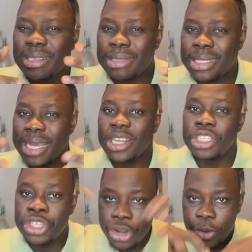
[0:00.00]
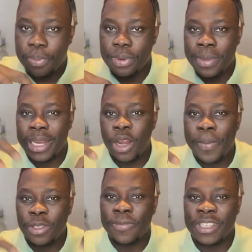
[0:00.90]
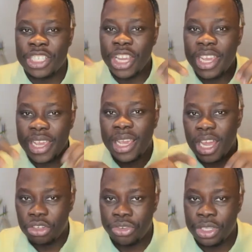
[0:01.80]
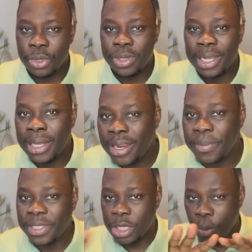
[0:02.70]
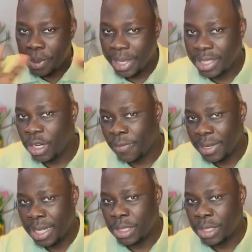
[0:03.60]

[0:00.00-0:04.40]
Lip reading: they are in Europe, but they're not part of the Schengen country, so it's a little bit complicated over there.